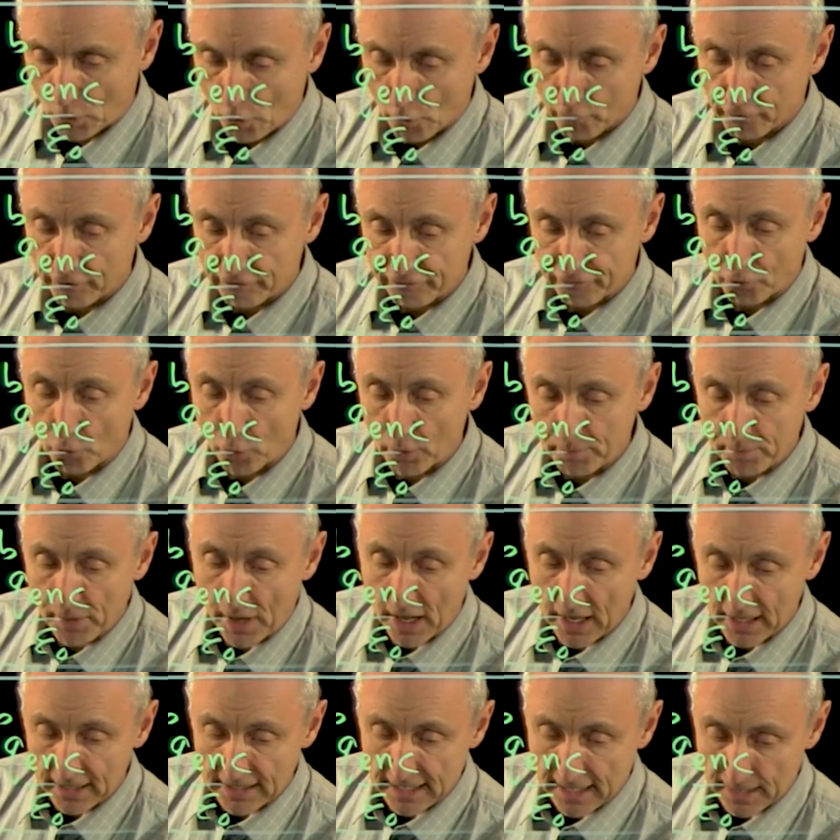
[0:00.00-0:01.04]
over 4
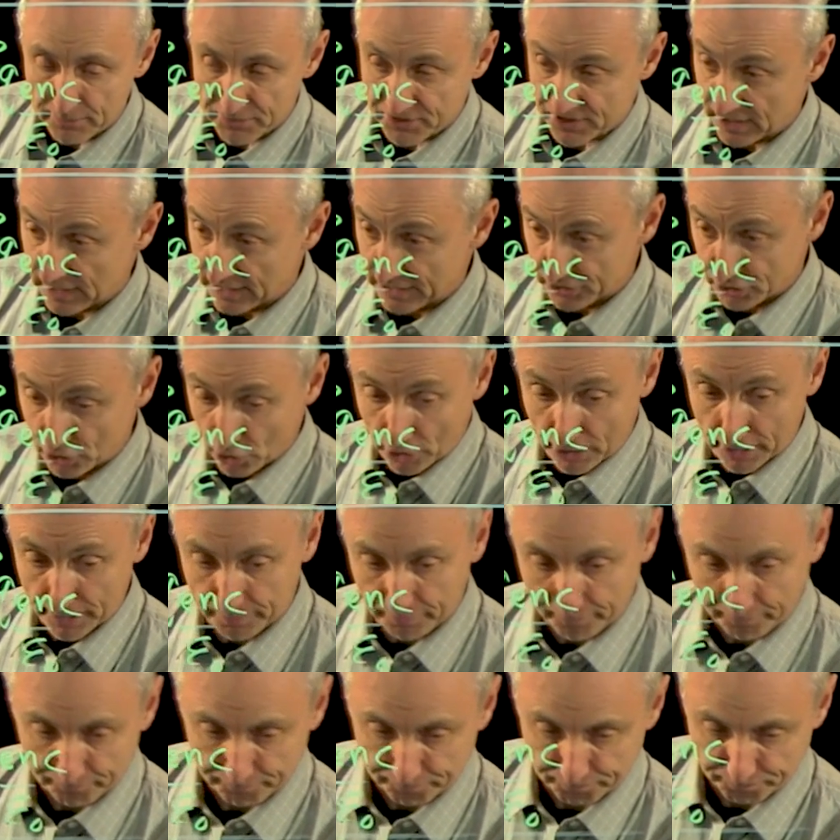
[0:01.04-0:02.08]
pi epsilon
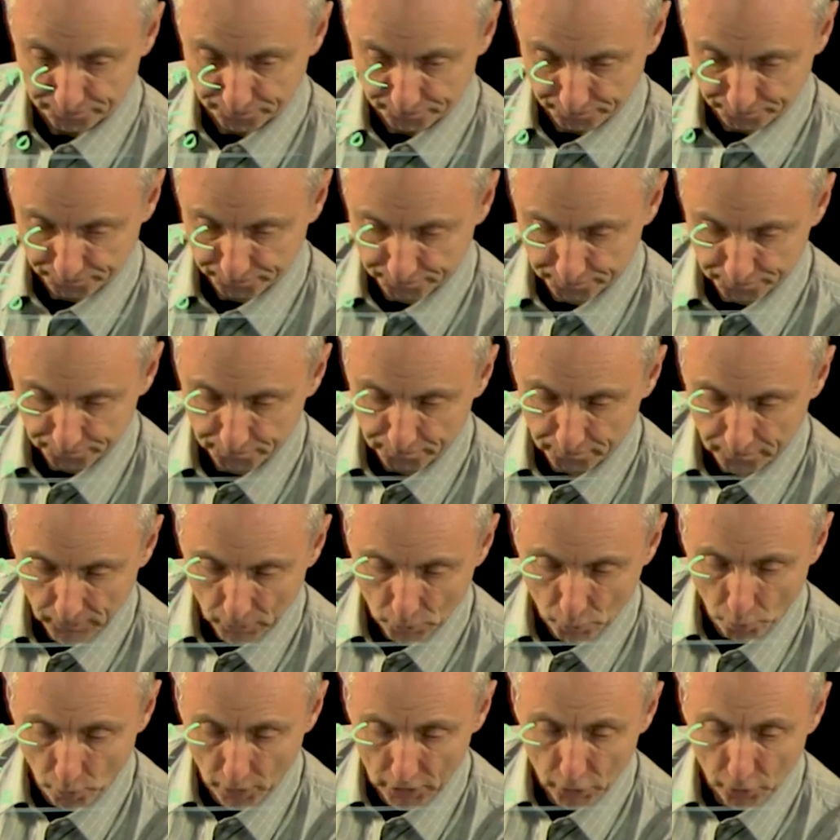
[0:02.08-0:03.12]
naught
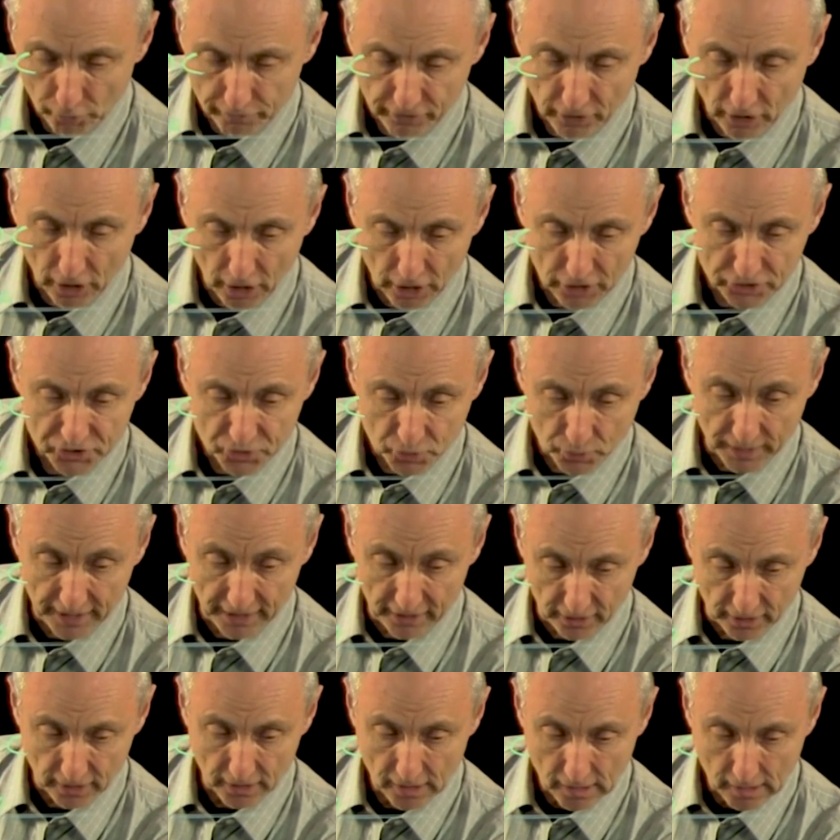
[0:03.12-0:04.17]
1 over r
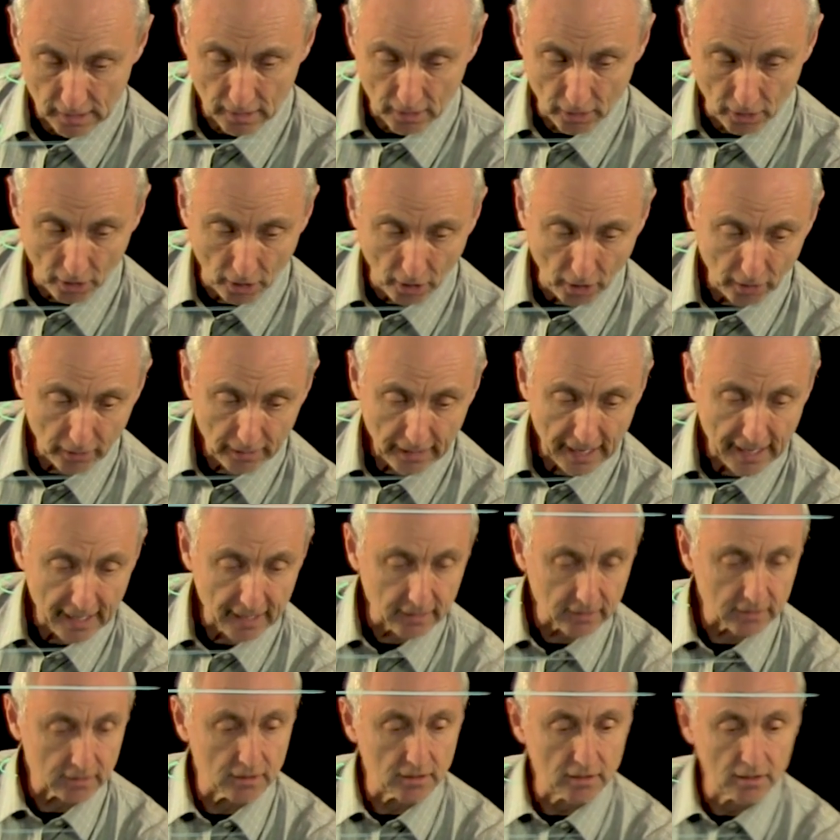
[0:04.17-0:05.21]
squared r
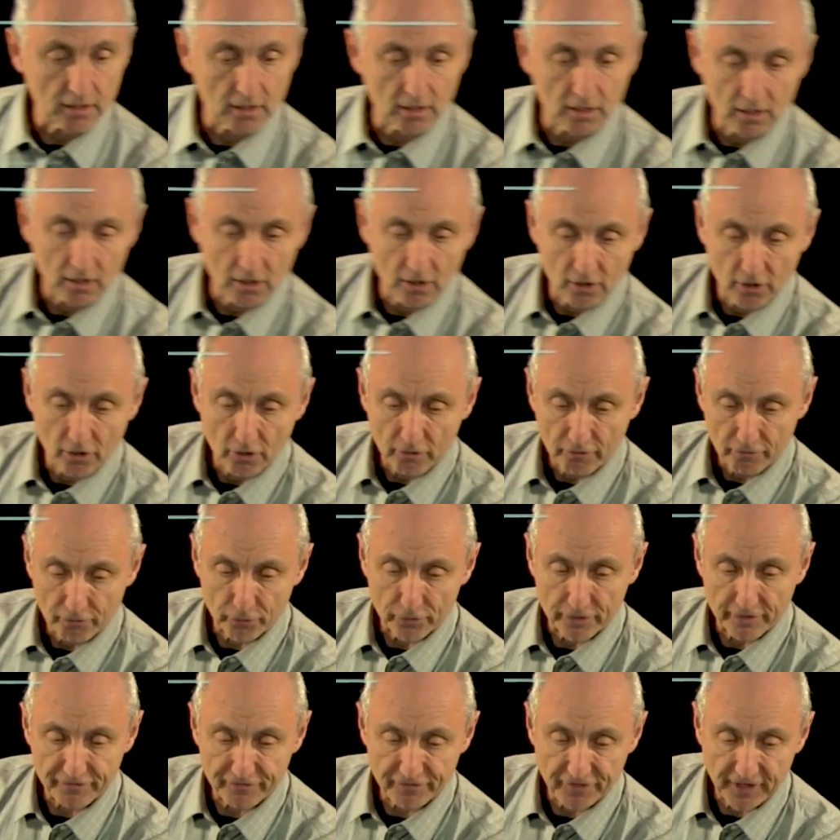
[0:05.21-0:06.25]
hat
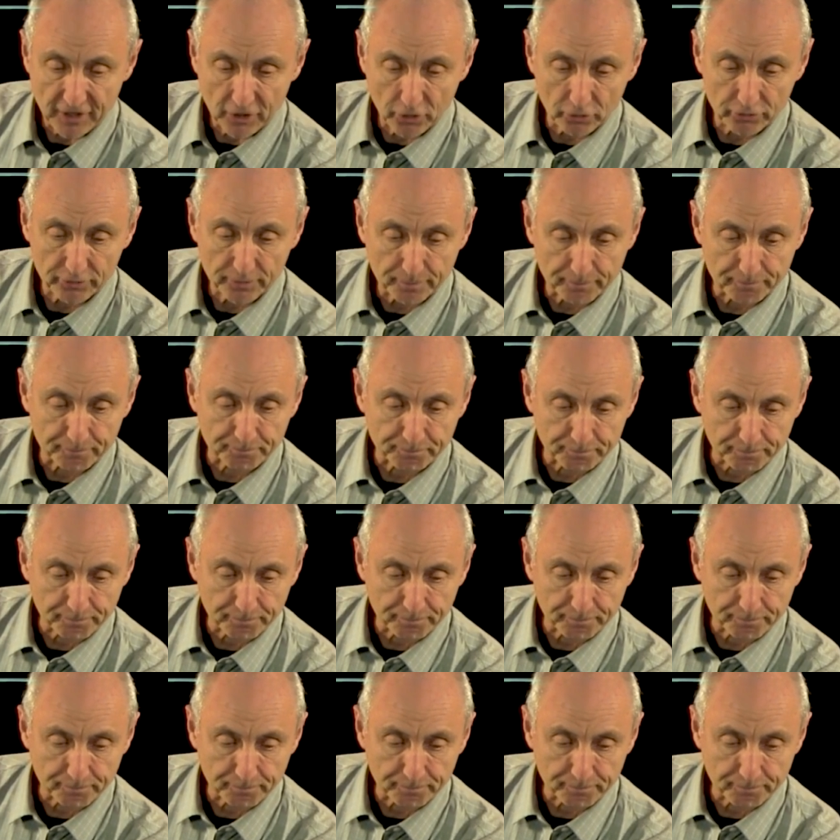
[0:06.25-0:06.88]
for the field